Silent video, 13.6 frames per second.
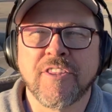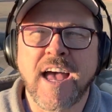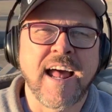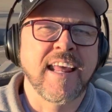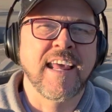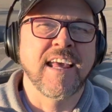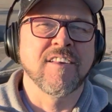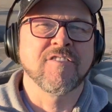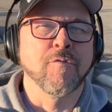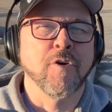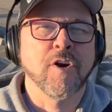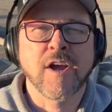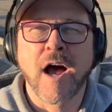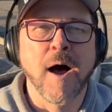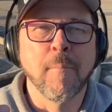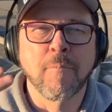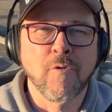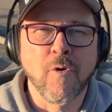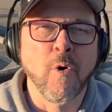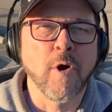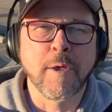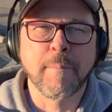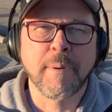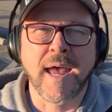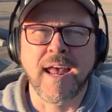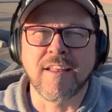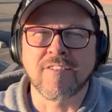that he has overcome growing
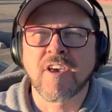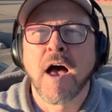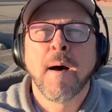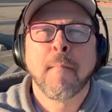pains